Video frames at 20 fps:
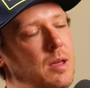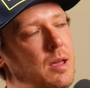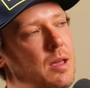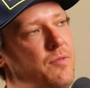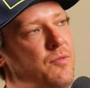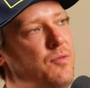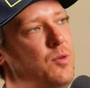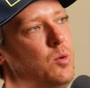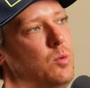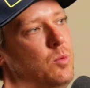
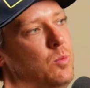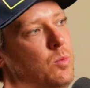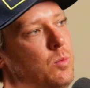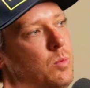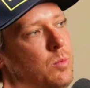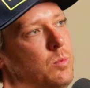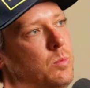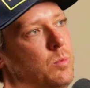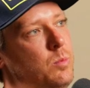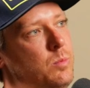If you
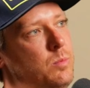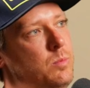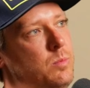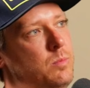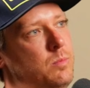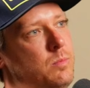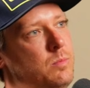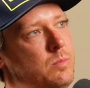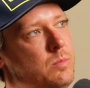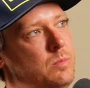
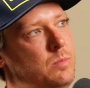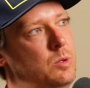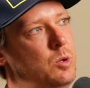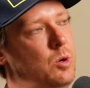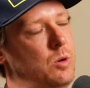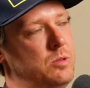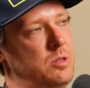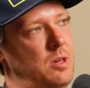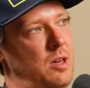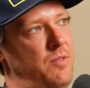
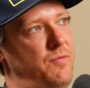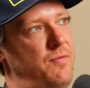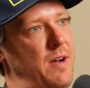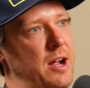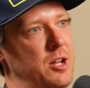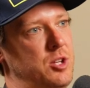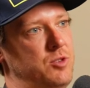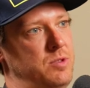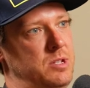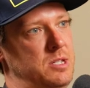looked at a
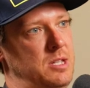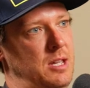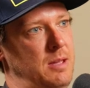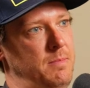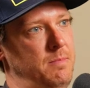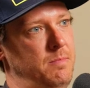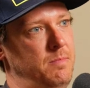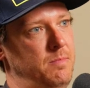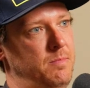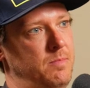factory
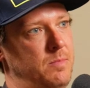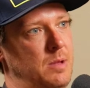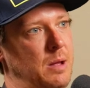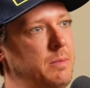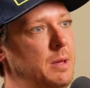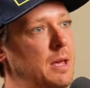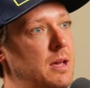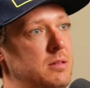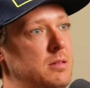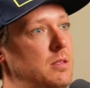team,
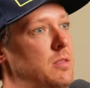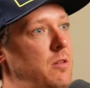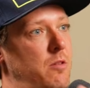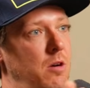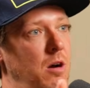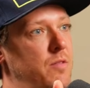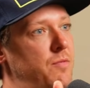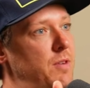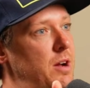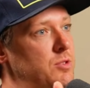I'm guessing there
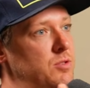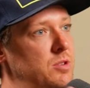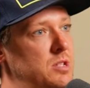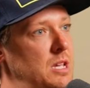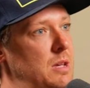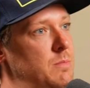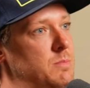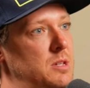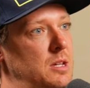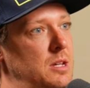are factory
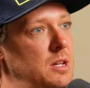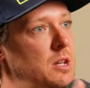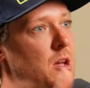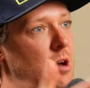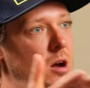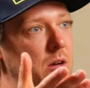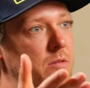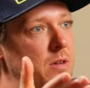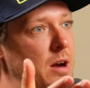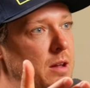teams at
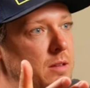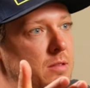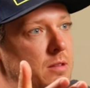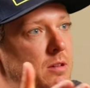EDR, right?